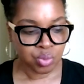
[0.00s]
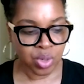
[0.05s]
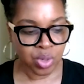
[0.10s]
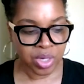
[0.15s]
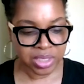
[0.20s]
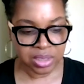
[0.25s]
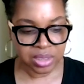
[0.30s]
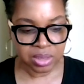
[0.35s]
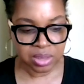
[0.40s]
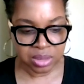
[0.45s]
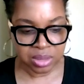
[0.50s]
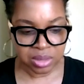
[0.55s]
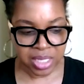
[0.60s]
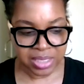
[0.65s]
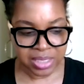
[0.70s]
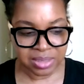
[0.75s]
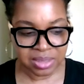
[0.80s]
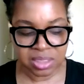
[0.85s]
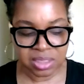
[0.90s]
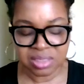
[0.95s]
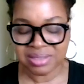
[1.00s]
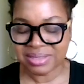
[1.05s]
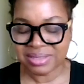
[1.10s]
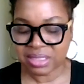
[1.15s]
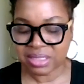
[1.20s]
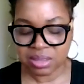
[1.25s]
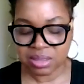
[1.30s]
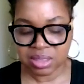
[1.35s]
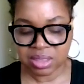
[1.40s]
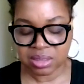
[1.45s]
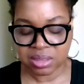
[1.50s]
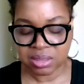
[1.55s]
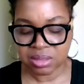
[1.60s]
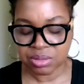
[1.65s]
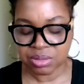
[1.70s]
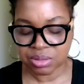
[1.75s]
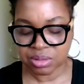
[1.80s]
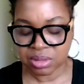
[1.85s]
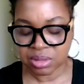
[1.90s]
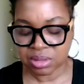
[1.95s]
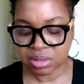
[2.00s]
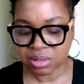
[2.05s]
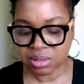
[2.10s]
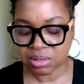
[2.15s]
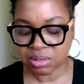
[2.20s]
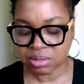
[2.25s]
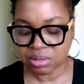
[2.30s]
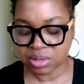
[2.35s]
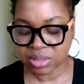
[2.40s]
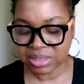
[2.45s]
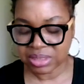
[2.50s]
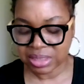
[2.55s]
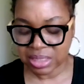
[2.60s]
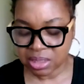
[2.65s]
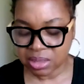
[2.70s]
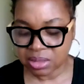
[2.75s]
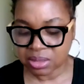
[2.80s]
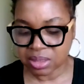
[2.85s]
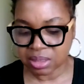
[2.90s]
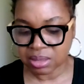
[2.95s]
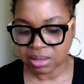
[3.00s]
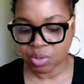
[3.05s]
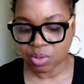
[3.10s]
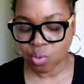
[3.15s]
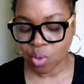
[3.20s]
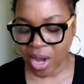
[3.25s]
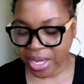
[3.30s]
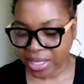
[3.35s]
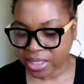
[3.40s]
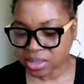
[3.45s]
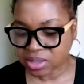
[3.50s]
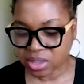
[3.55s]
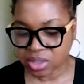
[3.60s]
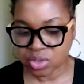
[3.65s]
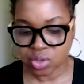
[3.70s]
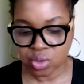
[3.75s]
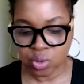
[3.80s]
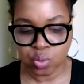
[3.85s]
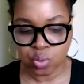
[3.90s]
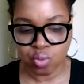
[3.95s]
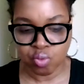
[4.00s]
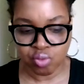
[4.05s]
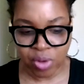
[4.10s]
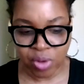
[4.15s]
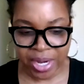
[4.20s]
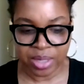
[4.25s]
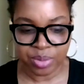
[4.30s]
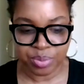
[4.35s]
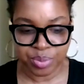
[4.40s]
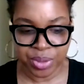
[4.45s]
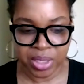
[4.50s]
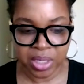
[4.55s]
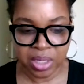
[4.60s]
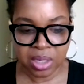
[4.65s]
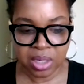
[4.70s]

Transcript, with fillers: what it has this this this season why is it so ripe